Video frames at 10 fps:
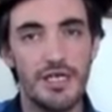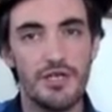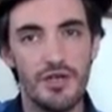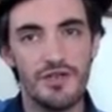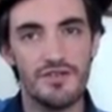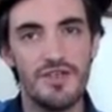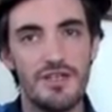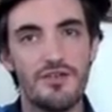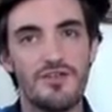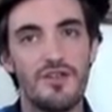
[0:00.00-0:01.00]
you're not just
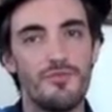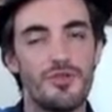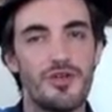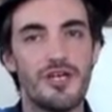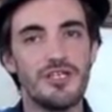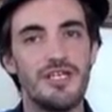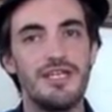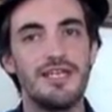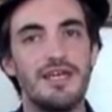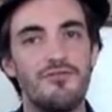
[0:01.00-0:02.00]
healing yourself, but you're actually
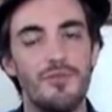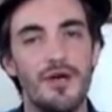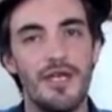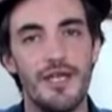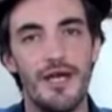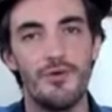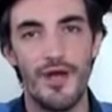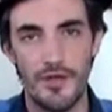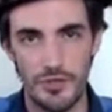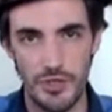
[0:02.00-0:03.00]
healing everybody
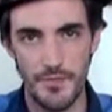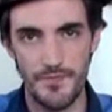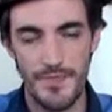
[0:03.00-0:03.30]
around you.